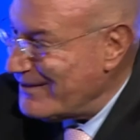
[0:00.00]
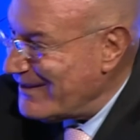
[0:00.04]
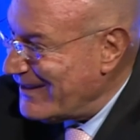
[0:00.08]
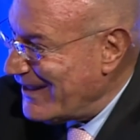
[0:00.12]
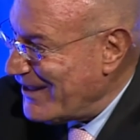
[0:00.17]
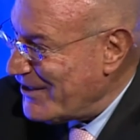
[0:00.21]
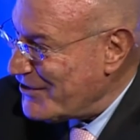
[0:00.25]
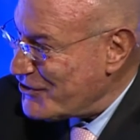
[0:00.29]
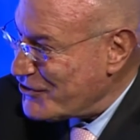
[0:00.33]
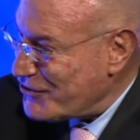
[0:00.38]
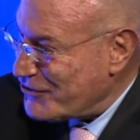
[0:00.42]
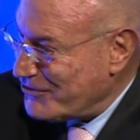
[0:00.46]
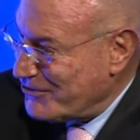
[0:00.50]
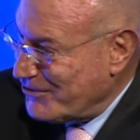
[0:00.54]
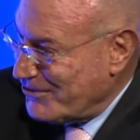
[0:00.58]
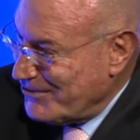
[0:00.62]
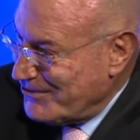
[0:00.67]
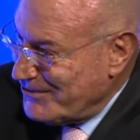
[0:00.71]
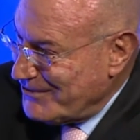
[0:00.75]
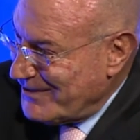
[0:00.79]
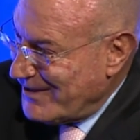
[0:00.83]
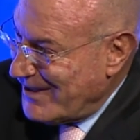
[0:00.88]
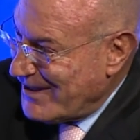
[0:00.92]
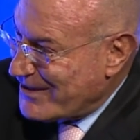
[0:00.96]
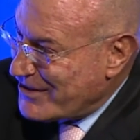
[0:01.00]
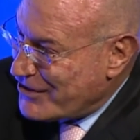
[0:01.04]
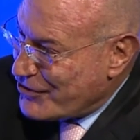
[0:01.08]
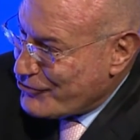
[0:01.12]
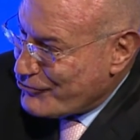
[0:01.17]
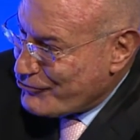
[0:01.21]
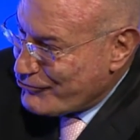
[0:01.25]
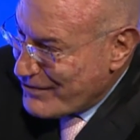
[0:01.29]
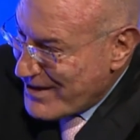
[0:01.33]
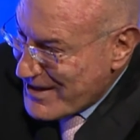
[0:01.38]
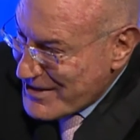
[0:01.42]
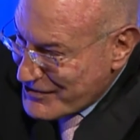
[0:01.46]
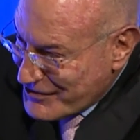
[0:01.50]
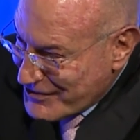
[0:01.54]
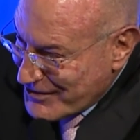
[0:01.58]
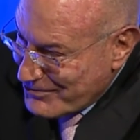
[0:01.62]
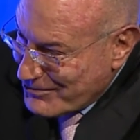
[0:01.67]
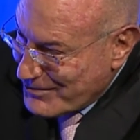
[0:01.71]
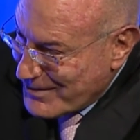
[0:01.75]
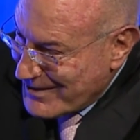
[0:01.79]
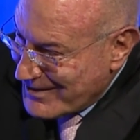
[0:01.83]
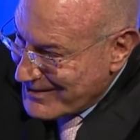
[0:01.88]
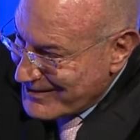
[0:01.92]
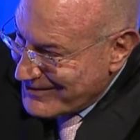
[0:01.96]
let's do a crazy
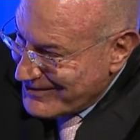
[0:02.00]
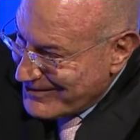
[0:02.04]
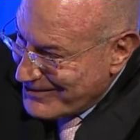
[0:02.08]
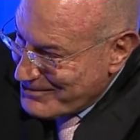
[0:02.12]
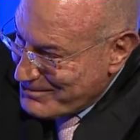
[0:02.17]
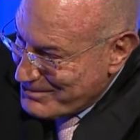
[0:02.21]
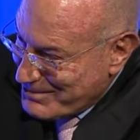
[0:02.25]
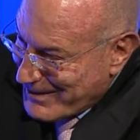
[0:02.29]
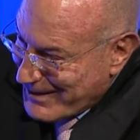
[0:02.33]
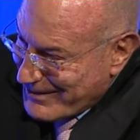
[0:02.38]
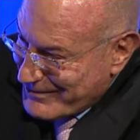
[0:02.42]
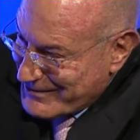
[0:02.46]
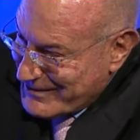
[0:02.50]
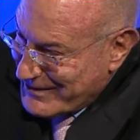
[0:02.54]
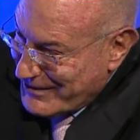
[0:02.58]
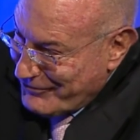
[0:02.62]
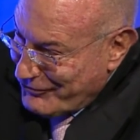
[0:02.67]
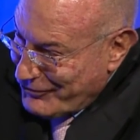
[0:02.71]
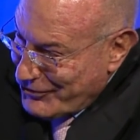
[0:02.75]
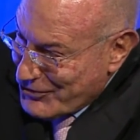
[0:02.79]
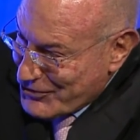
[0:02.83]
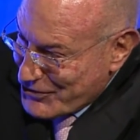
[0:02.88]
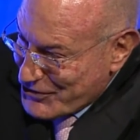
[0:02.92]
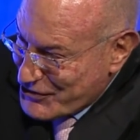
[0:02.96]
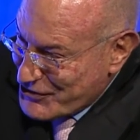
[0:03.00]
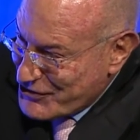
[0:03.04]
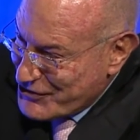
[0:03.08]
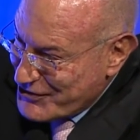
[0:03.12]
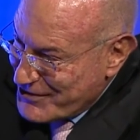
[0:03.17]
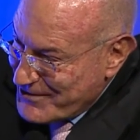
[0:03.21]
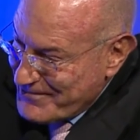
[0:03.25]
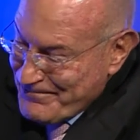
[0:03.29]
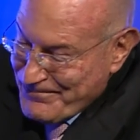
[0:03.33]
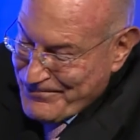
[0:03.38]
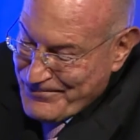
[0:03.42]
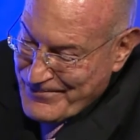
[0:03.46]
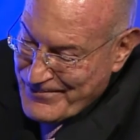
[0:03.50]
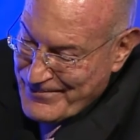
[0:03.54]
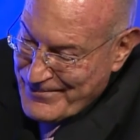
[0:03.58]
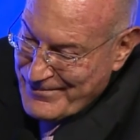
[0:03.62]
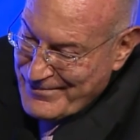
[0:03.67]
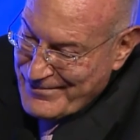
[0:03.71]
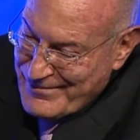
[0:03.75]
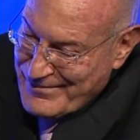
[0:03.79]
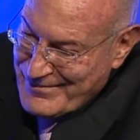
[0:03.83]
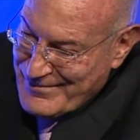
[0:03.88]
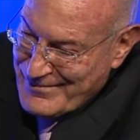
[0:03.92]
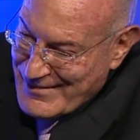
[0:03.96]
one about divorce.
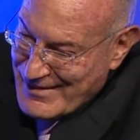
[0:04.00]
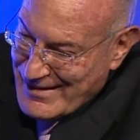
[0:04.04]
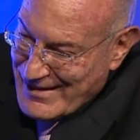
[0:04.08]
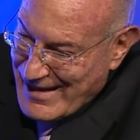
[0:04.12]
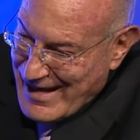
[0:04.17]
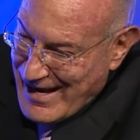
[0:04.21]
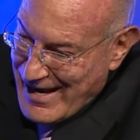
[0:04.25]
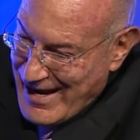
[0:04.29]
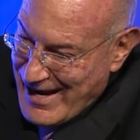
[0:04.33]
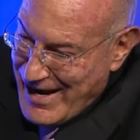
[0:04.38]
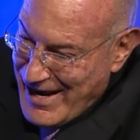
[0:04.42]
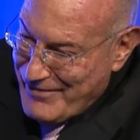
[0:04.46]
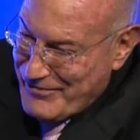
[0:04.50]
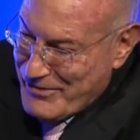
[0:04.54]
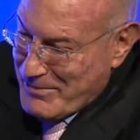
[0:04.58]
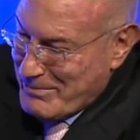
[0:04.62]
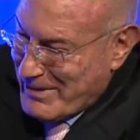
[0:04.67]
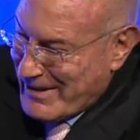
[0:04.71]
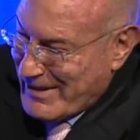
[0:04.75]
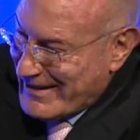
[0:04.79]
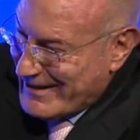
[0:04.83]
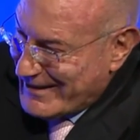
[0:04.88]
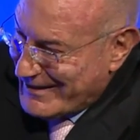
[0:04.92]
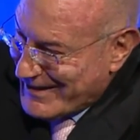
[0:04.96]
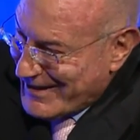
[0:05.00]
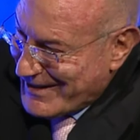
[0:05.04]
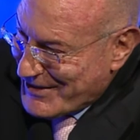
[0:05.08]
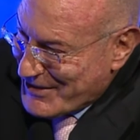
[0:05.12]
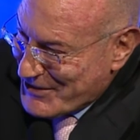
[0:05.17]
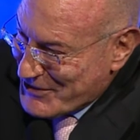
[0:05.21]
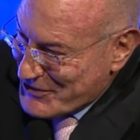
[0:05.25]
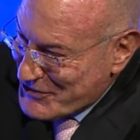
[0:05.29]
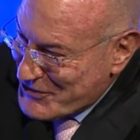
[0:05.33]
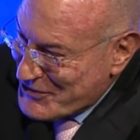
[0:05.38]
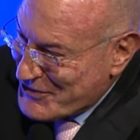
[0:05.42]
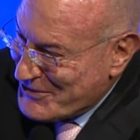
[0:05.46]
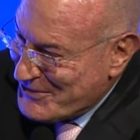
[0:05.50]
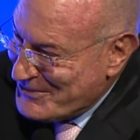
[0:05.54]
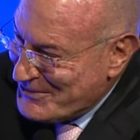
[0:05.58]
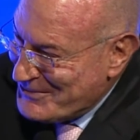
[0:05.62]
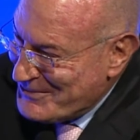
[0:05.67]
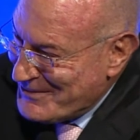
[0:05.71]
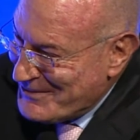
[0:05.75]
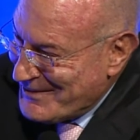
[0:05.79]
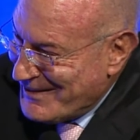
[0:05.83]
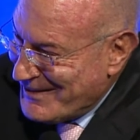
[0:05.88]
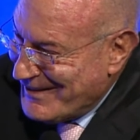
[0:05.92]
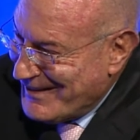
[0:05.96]
Everybody dies.
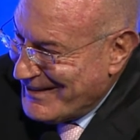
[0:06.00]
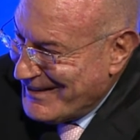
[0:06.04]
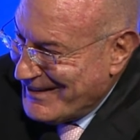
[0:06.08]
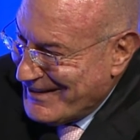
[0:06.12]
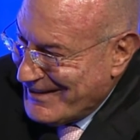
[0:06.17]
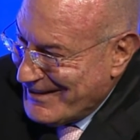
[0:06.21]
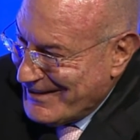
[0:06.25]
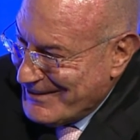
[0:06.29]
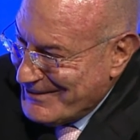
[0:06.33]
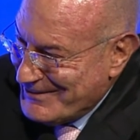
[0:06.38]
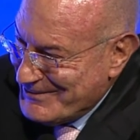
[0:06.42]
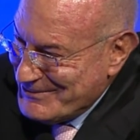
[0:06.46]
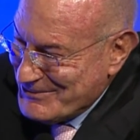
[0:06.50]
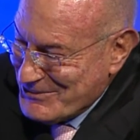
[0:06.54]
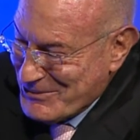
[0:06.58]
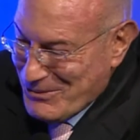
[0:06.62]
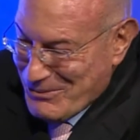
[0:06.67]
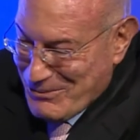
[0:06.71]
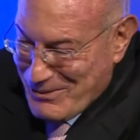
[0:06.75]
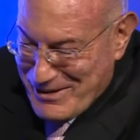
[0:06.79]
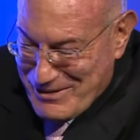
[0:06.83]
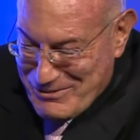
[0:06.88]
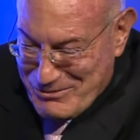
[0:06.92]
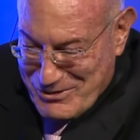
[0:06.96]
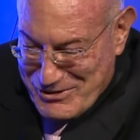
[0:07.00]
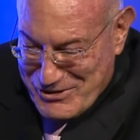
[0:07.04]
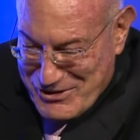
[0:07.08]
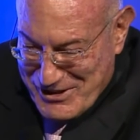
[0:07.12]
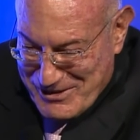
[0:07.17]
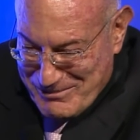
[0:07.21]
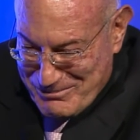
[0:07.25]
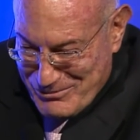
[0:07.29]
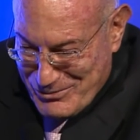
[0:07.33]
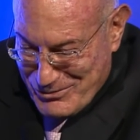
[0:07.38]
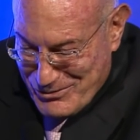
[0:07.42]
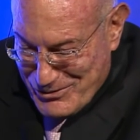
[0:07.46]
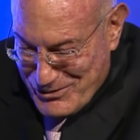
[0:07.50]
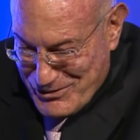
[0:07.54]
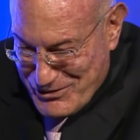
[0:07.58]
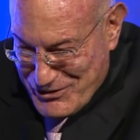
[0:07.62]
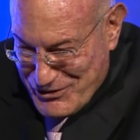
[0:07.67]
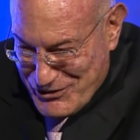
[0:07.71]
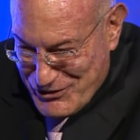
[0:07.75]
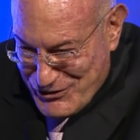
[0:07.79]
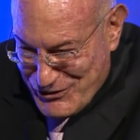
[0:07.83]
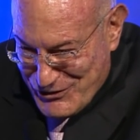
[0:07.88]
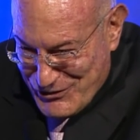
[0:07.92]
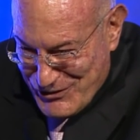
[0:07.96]
We went with Jim
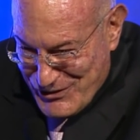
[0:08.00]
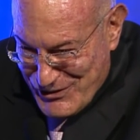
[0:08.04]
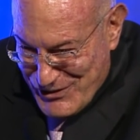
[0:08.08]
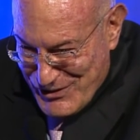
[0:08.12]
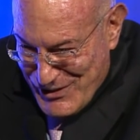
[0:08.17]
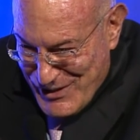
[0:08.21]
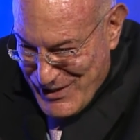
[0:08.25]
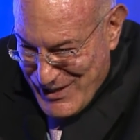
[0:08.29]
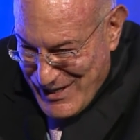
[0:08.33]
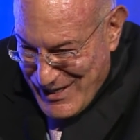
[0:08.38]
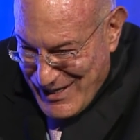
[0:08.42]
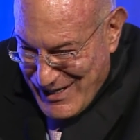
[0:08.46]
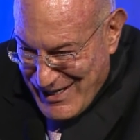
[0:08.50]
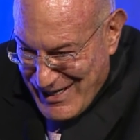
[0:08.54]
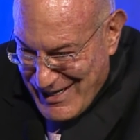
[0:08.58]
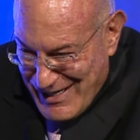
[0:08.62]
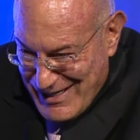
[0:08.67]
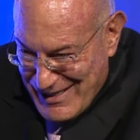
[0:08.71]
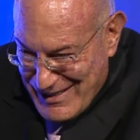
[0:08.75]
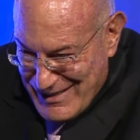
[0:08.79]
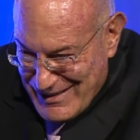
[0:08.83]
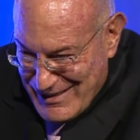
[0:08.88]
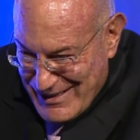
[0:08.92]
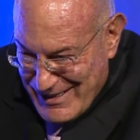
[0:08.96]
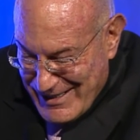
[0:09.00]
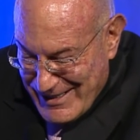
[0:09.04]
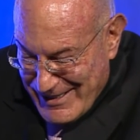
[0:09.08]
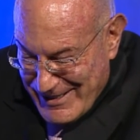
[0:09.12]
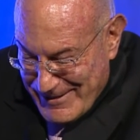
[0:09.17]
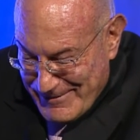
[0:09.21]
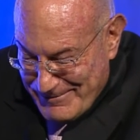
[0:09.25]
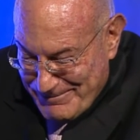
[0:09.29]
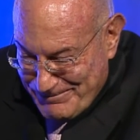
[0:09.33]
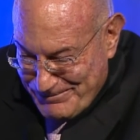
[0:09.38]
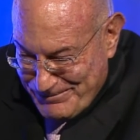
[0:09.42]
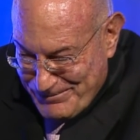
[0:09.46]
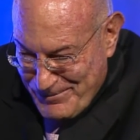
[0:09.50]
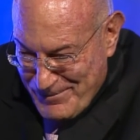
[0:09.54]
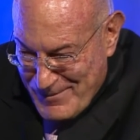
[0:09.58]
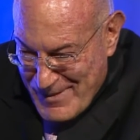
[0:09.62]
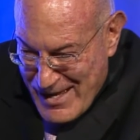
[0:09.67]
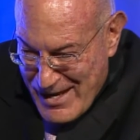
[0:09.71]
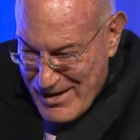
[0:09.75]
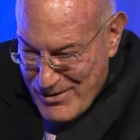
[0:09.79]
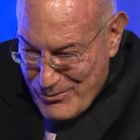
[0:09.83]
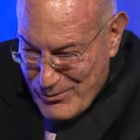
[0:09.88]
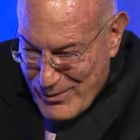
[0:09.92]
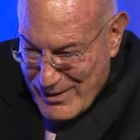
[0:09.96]
Brooks. And
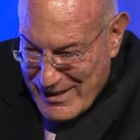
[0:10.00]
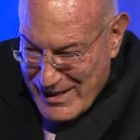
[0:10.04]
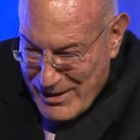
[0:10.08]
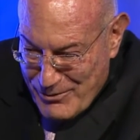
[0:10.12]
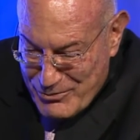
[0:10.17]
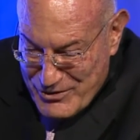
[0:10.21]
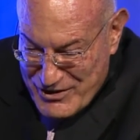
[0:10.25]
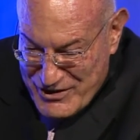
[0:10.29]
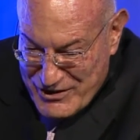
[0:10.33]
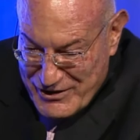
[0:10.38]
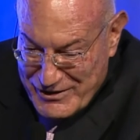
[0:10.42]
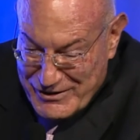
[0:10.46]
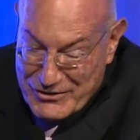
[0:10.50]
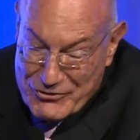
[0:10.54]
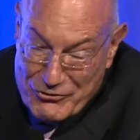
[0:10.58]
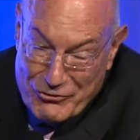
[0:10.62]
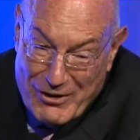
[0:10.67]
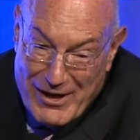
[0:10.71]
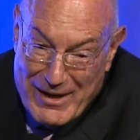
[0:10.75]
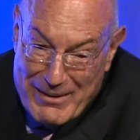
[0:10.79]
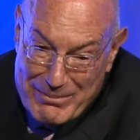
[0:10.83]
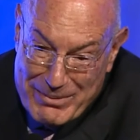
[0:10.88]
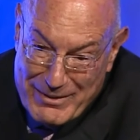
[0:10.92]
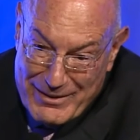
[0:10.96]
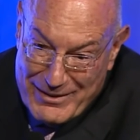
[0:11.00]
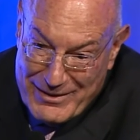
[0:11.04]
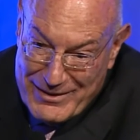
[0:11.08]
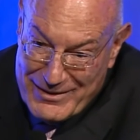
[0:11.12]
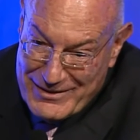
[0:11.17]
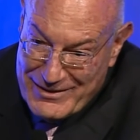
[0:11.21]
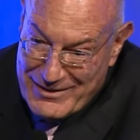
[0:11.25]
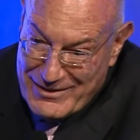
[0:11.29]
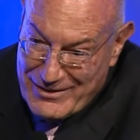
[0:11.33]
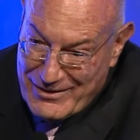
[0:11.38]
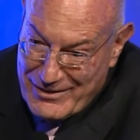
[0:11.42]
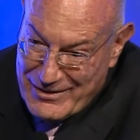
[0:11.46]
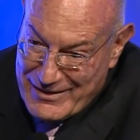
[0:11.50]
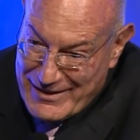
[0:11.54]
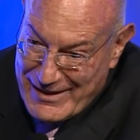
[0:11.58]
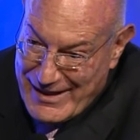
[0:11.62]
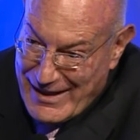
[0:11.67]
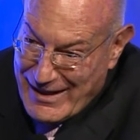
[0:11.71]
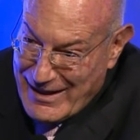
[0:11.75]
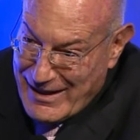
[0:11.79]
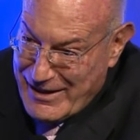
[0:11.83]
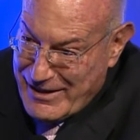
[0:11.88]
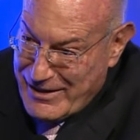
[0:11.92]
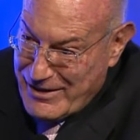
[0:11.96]
when I was in trouble on
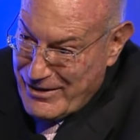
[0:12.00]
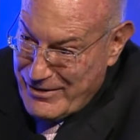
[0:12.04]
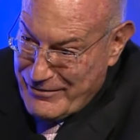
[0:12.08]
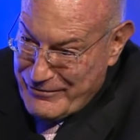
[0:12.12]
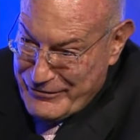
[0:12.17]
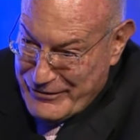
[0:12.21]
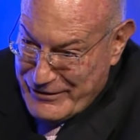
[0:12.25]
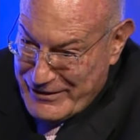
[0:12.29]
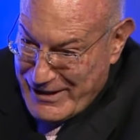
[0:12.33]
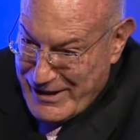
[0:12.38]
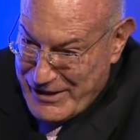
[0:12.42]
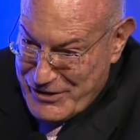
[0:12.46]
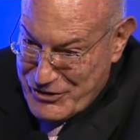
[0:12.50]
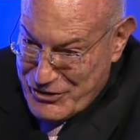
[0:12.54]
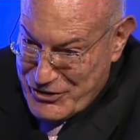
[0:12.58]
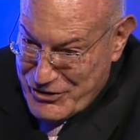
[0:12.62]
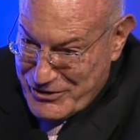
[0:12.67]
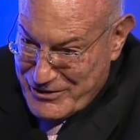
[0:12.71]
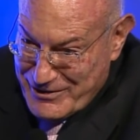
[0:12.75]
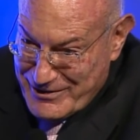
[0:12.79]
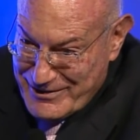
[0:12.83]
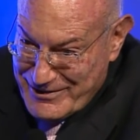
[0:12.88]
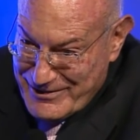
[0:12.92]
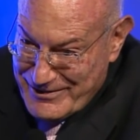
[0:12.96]
LA Confidential,